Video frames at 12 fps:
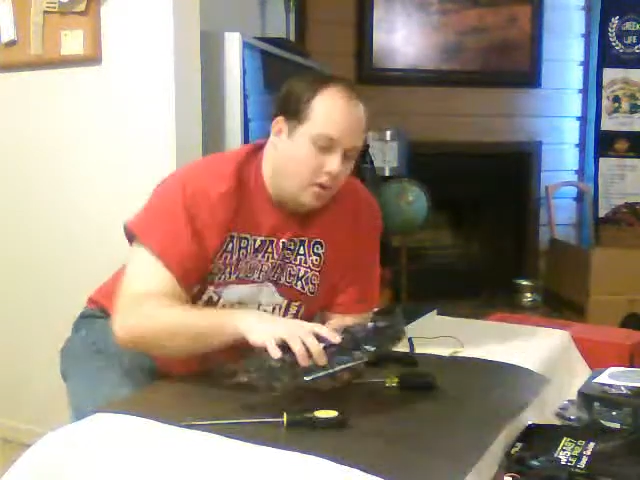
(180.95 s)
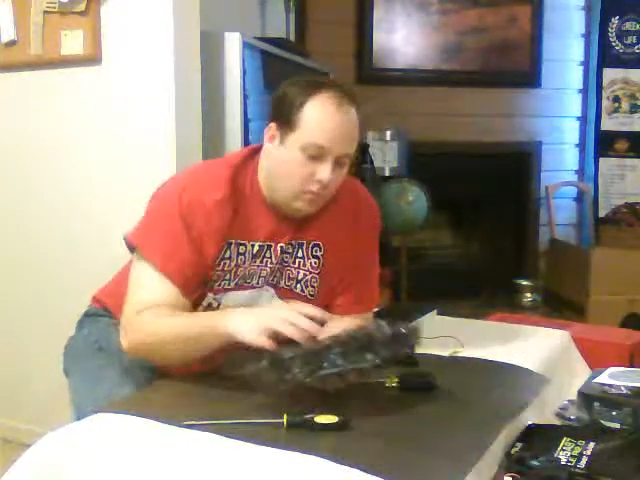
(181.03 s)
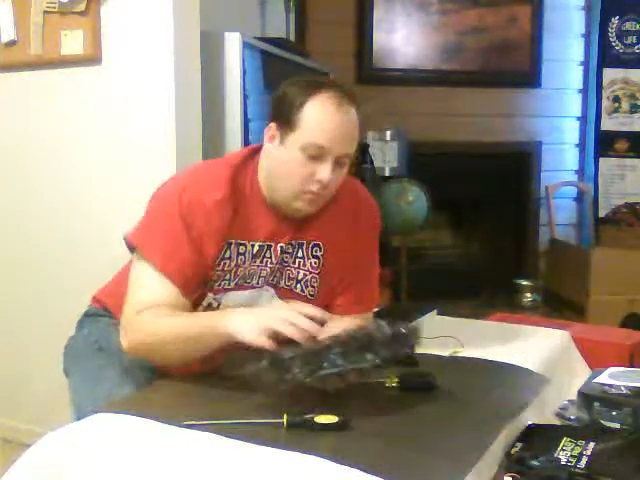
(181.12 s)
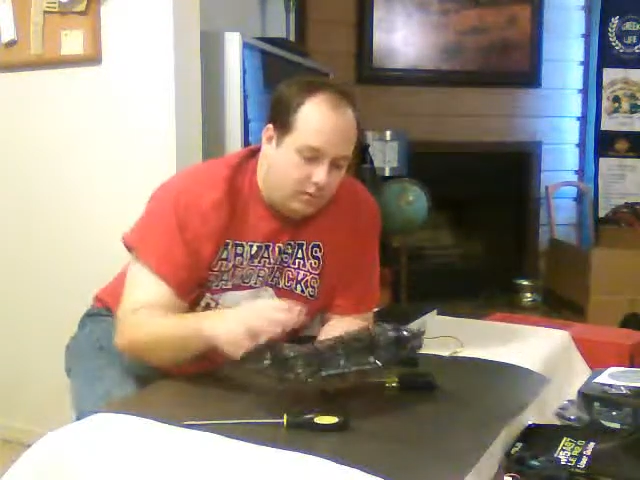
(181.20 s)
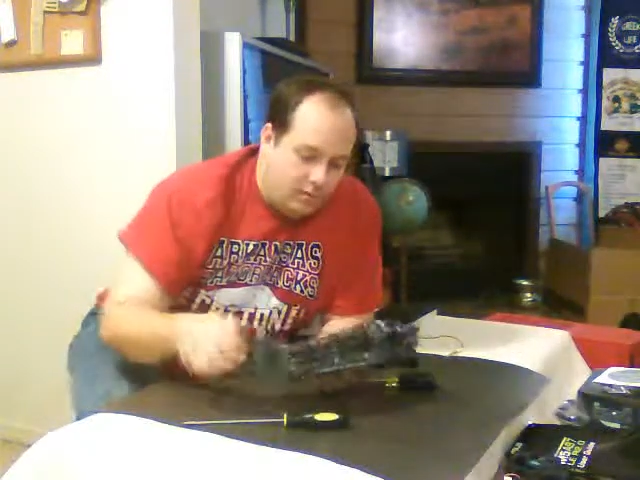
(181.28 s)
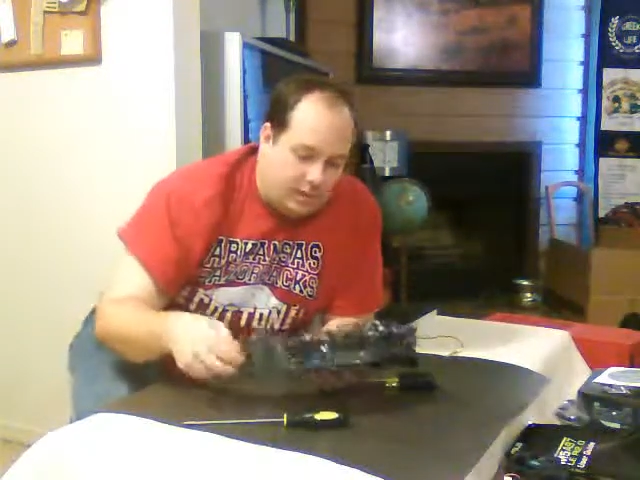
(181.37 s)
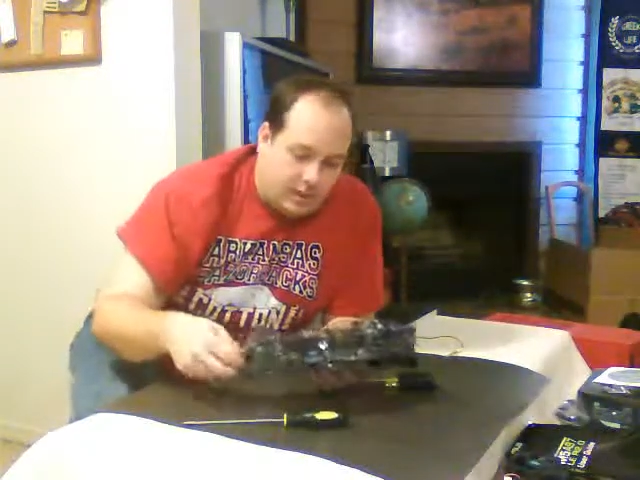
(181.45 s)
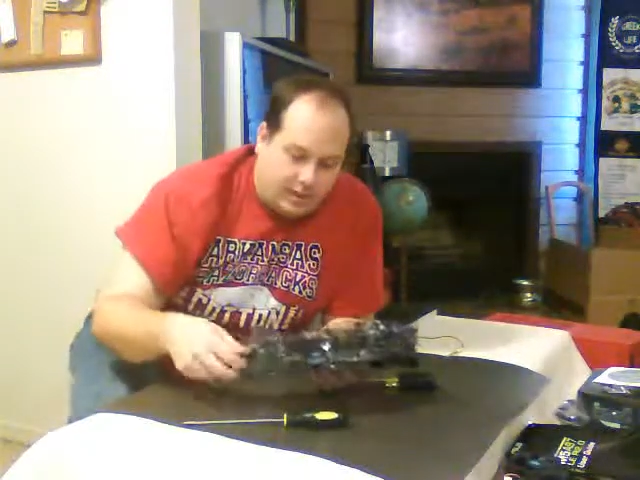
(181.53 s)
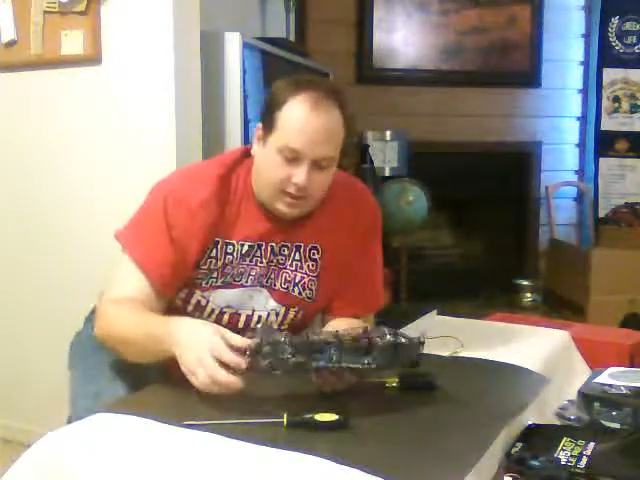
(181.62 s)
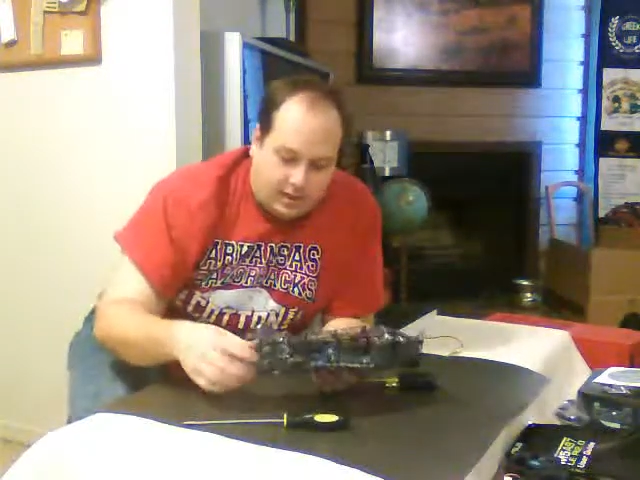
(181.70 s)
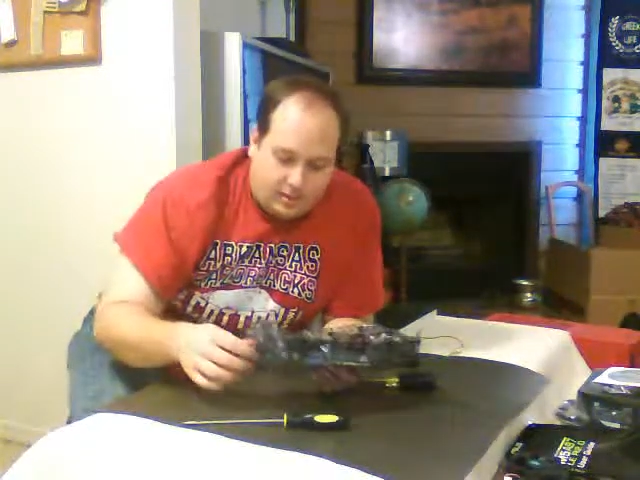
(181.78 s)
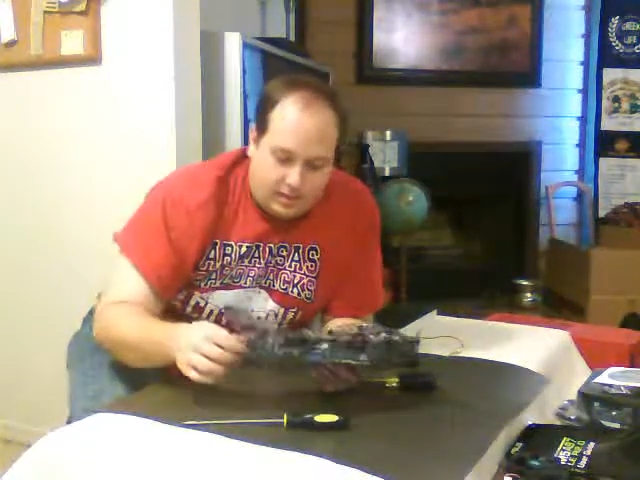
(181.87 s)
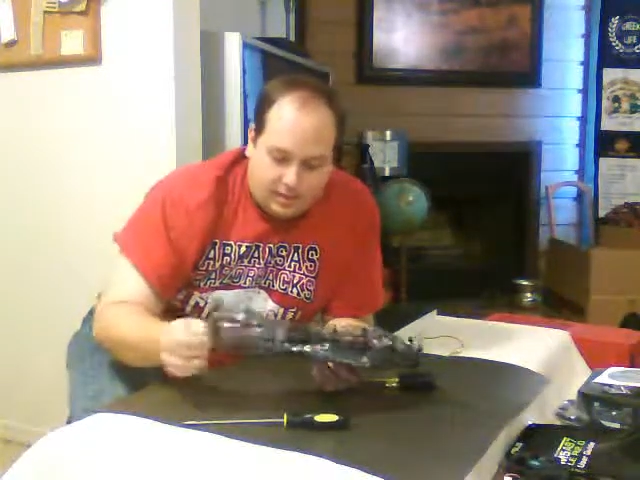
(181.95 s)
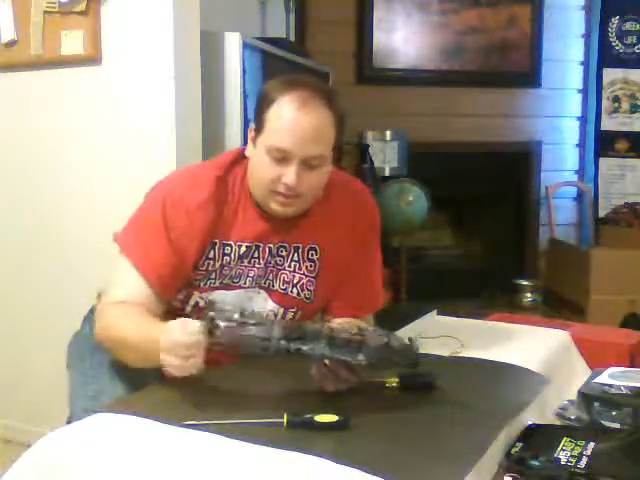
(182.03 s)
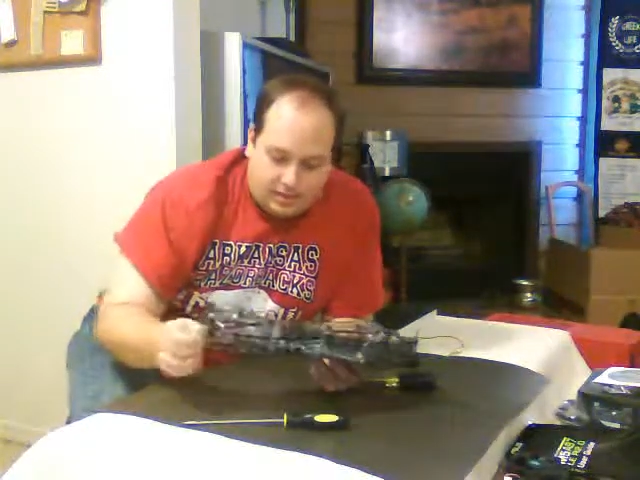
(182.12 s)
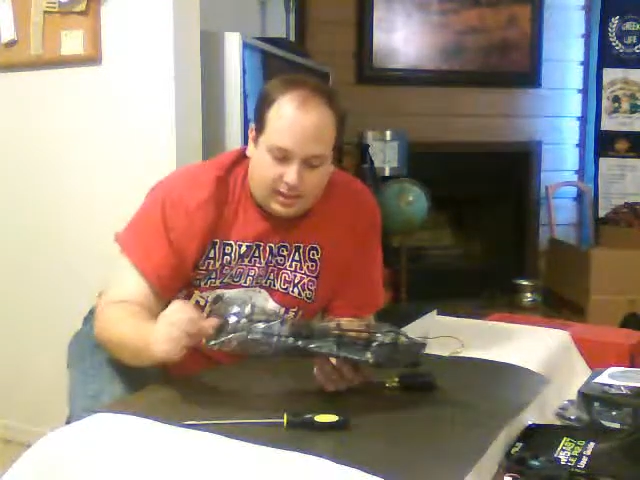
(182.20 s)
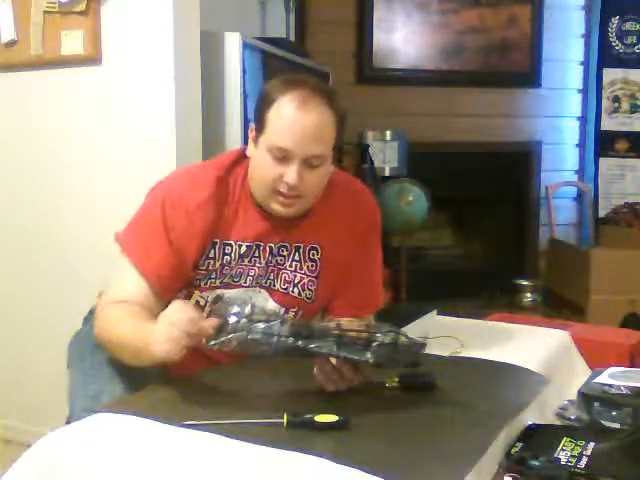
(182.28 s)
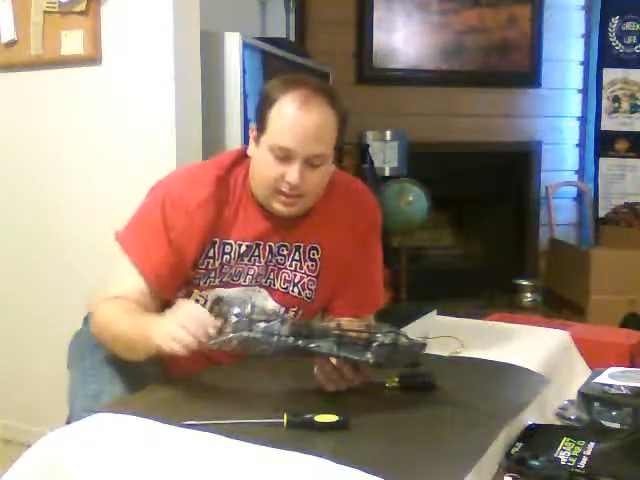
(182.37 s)
We've got an
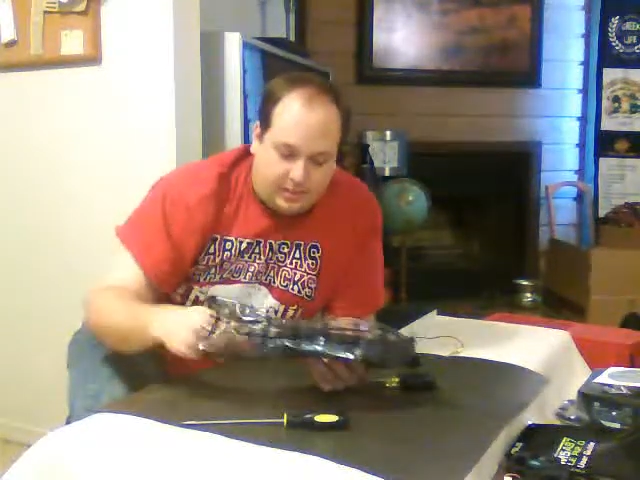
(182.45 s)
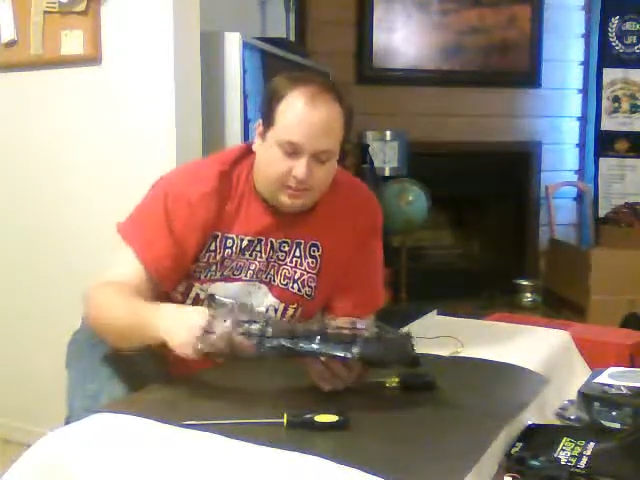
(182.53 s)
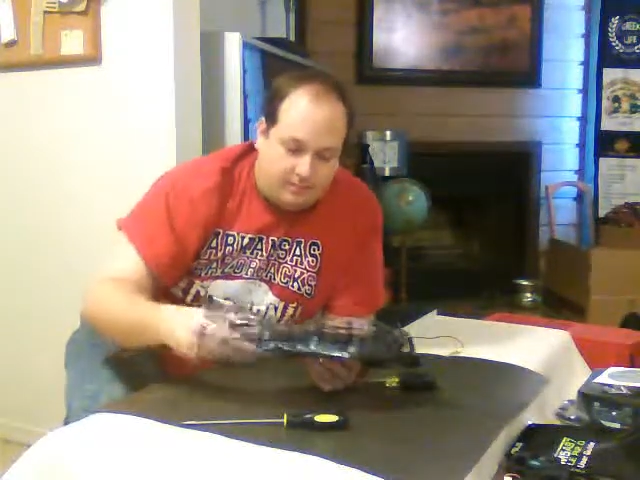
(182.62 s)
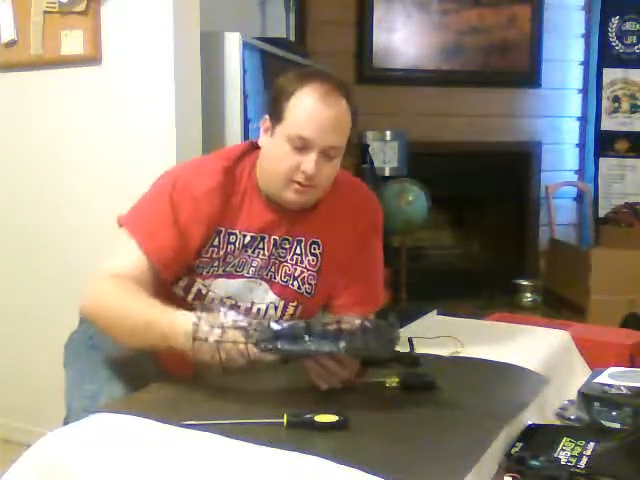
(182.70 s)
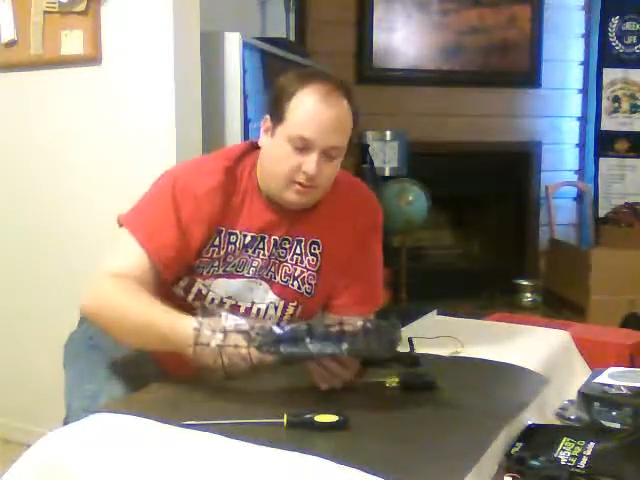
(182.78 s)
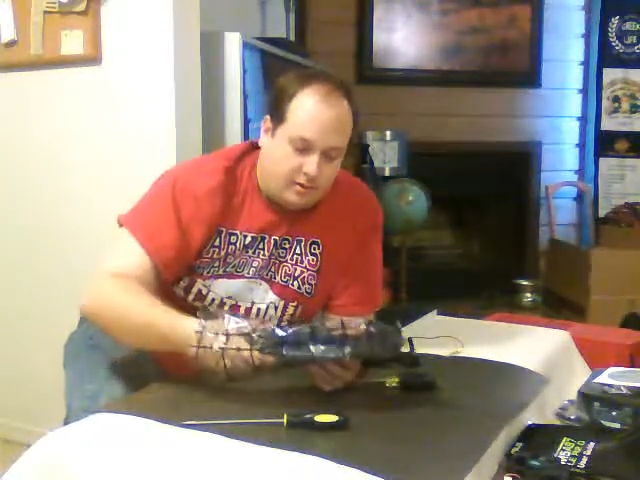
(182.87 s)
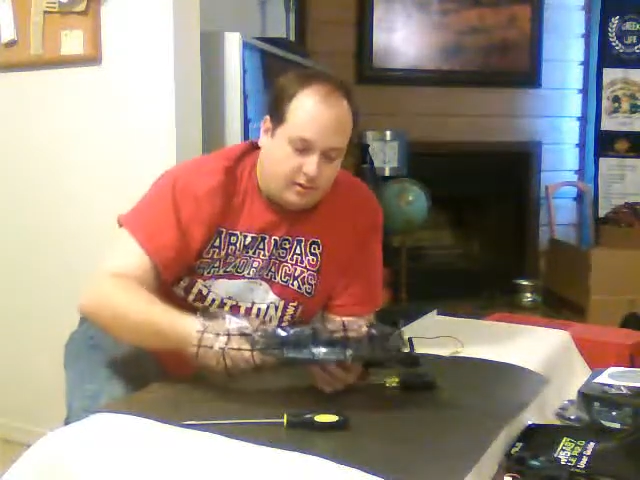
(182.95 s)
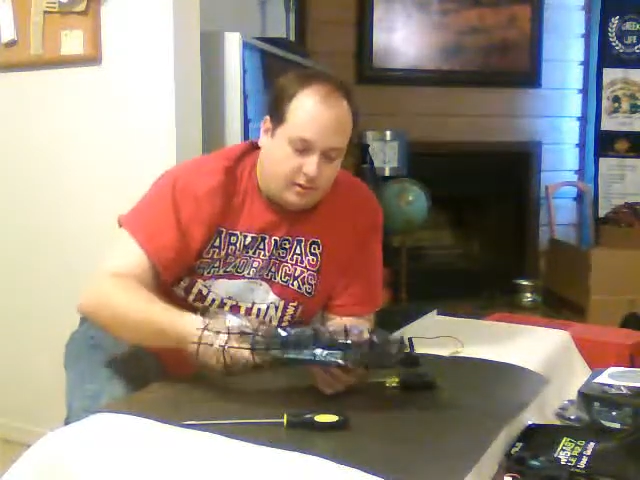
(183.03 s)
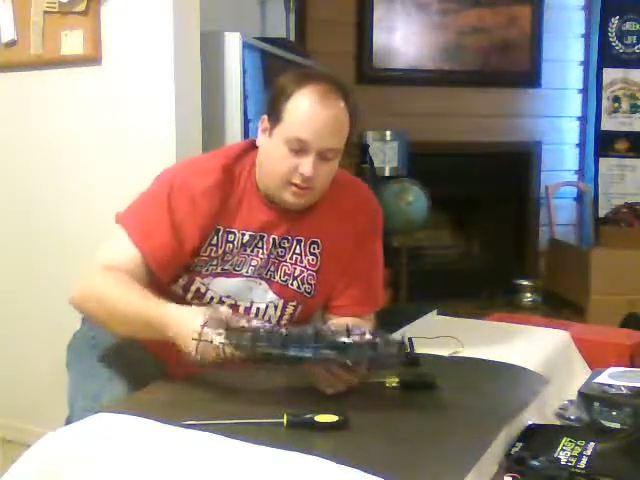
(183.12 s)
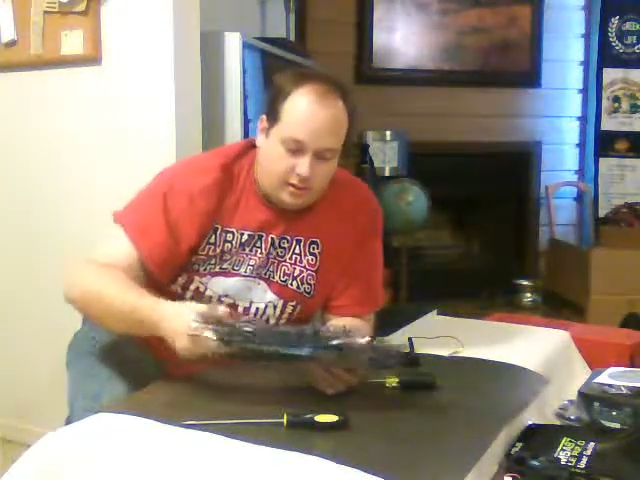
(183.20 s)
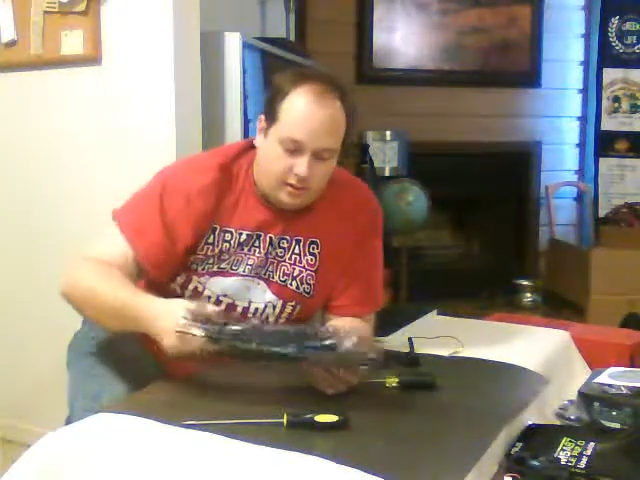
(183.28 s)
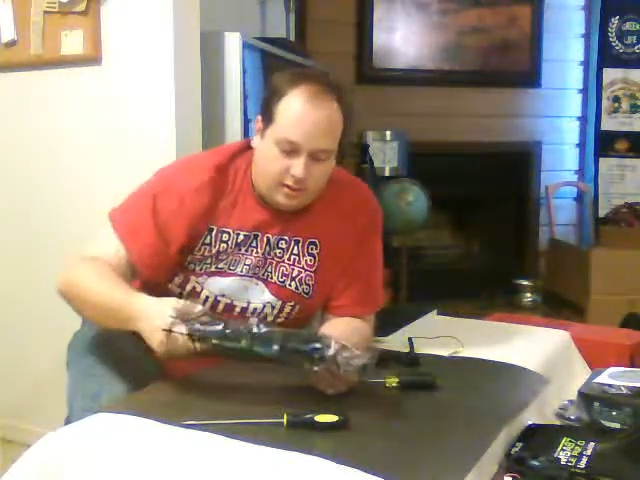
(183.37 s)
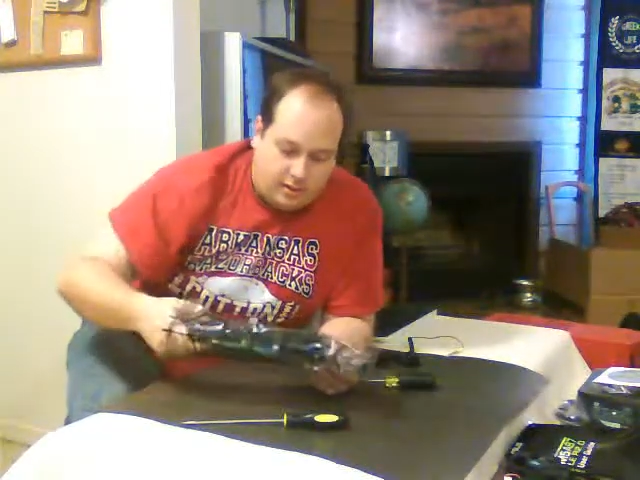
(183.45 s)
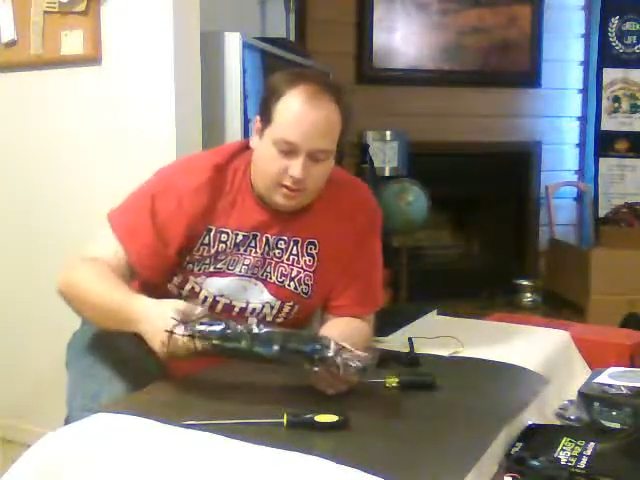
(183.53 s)
MSI a